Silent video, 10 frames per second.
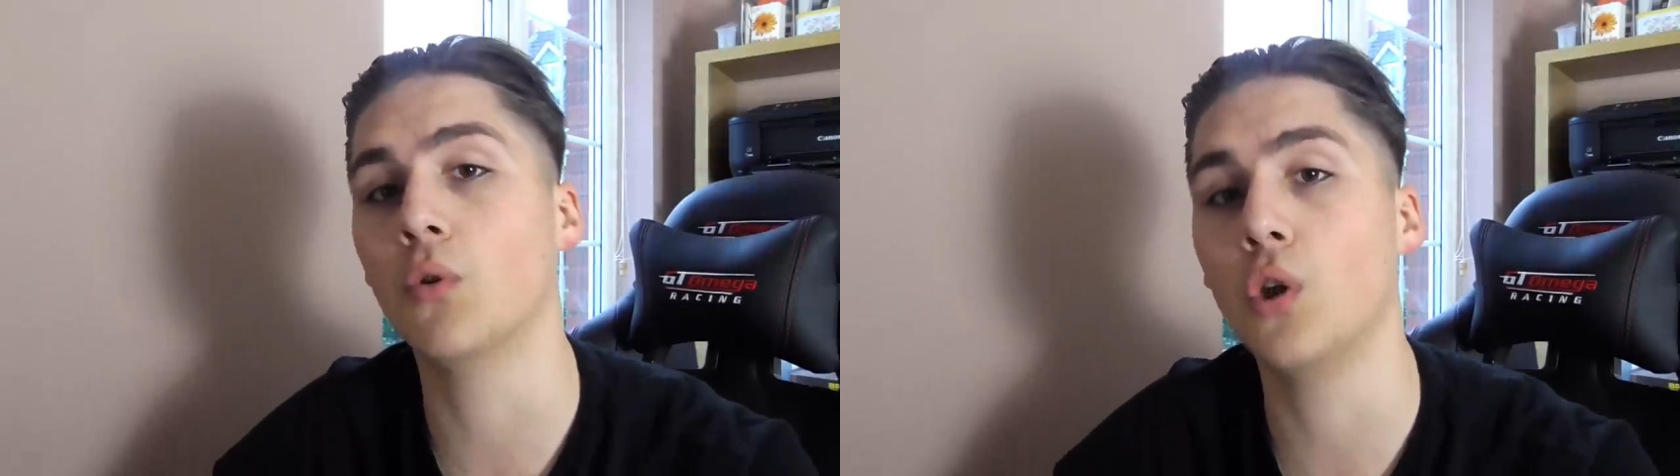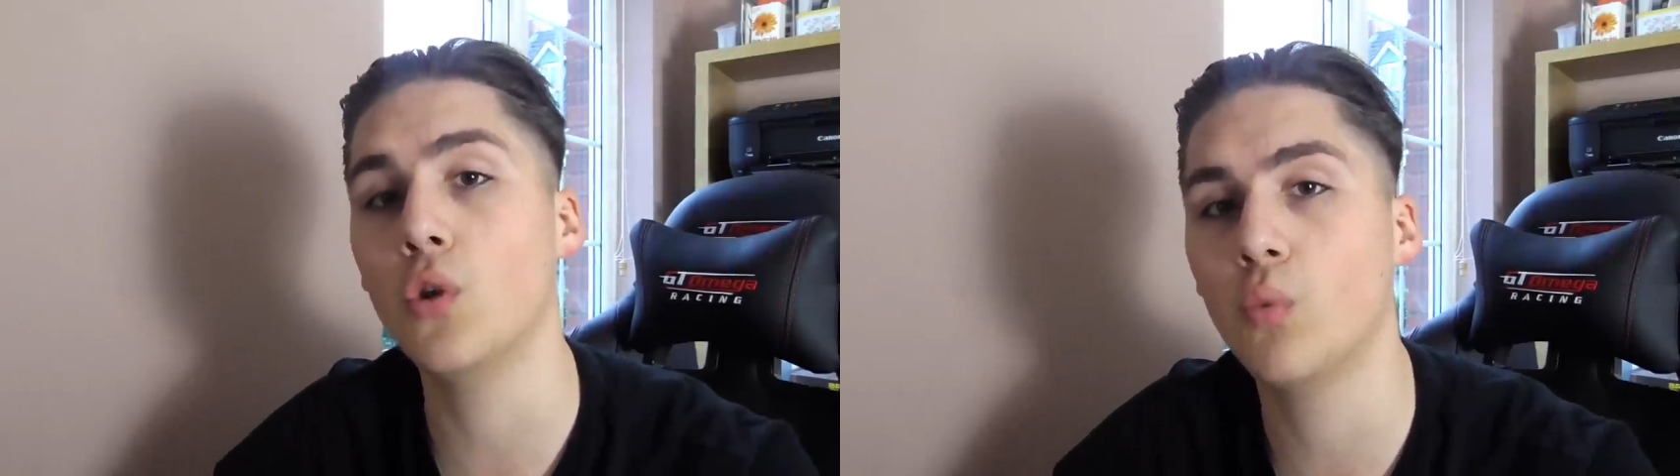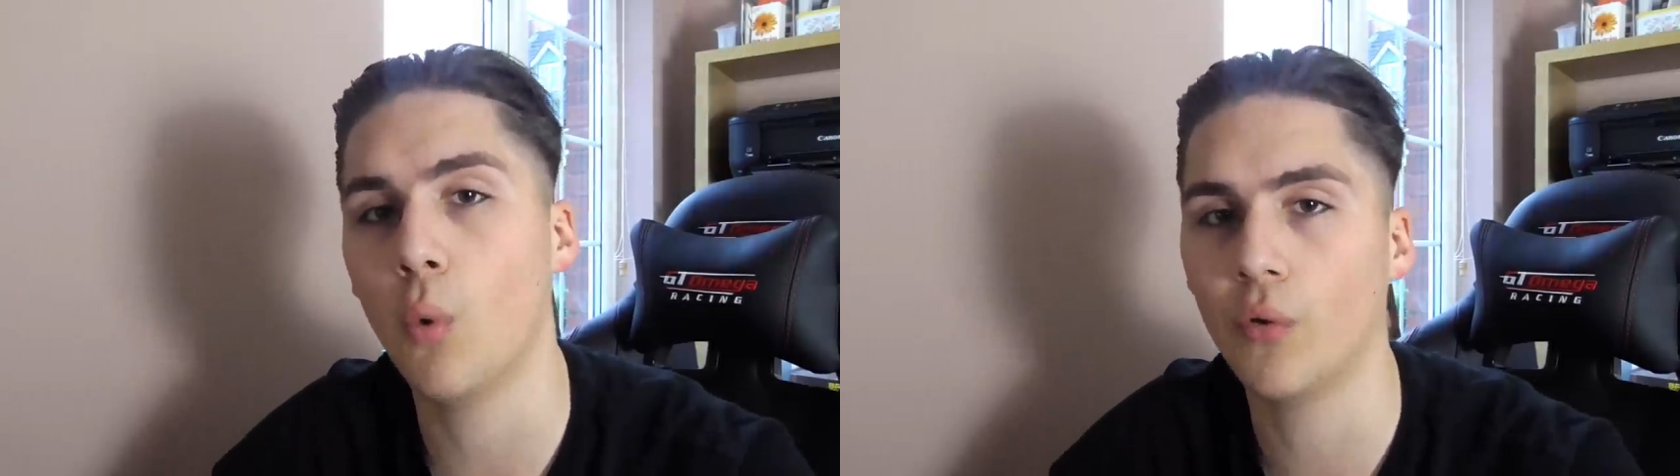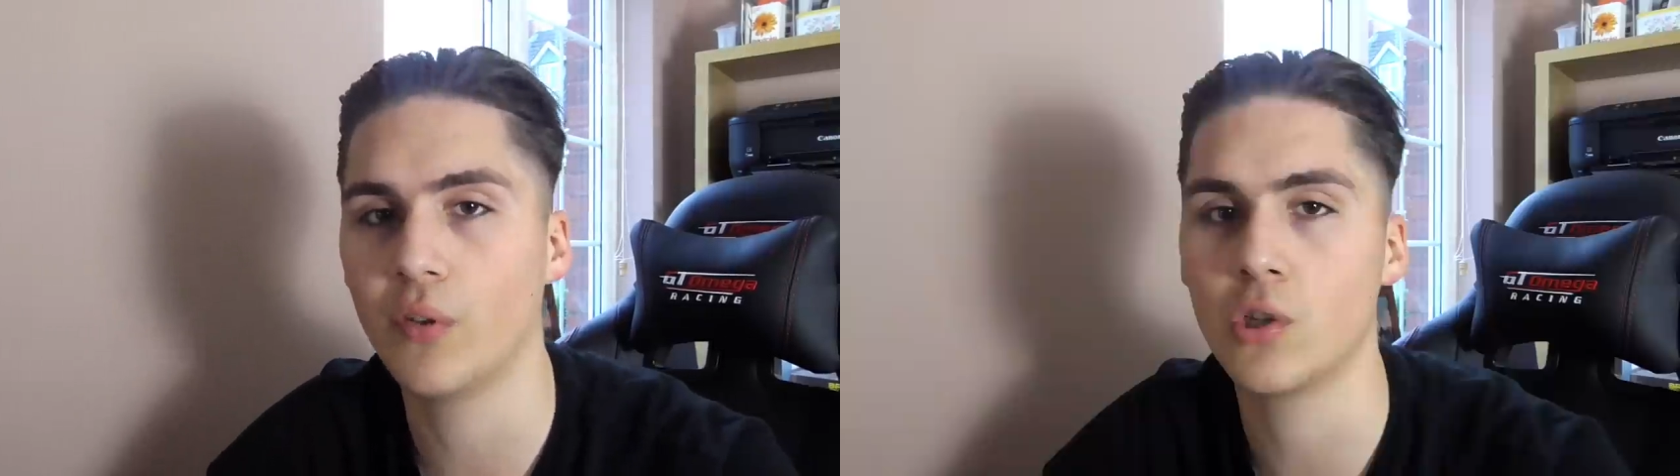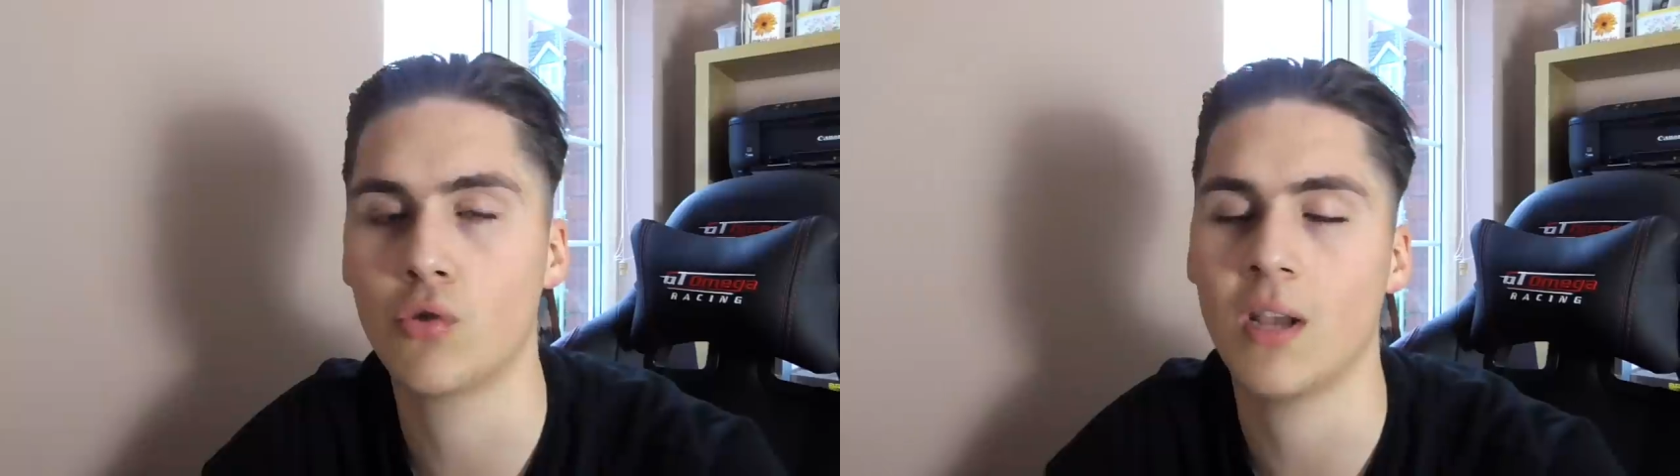will use
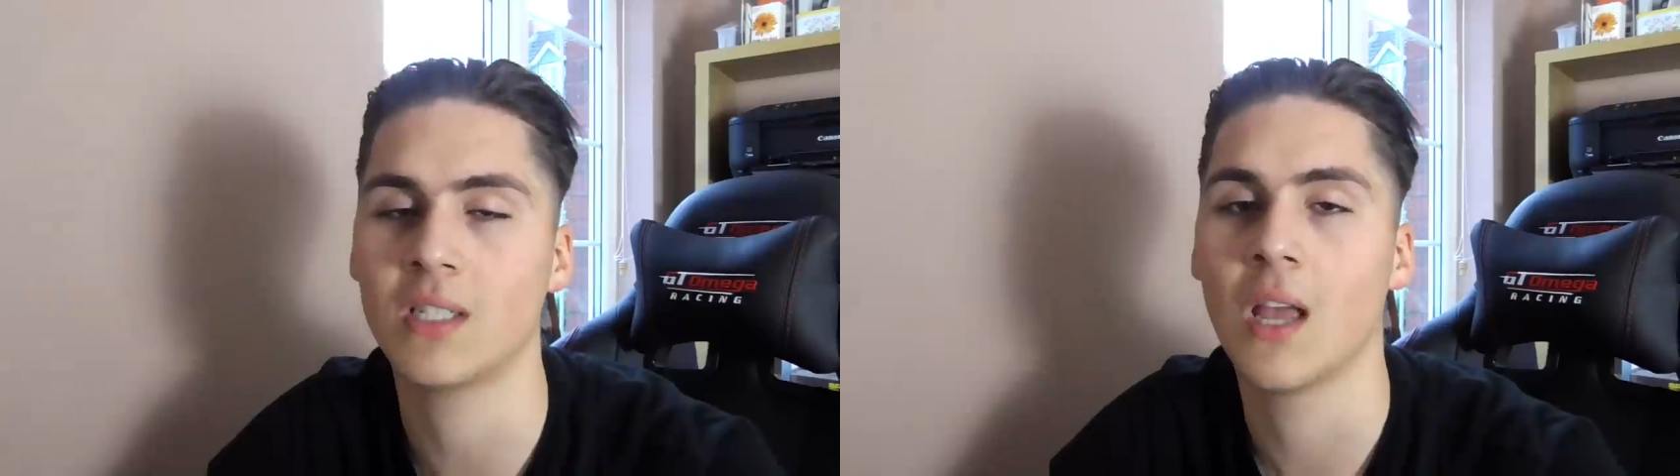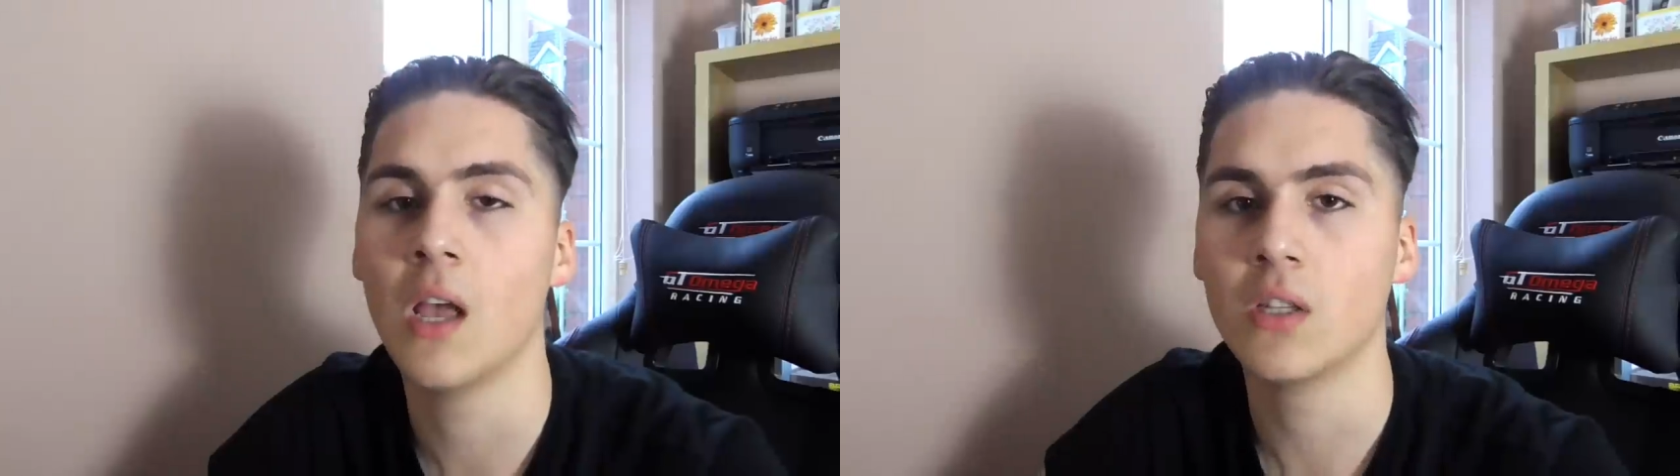Wolves' interest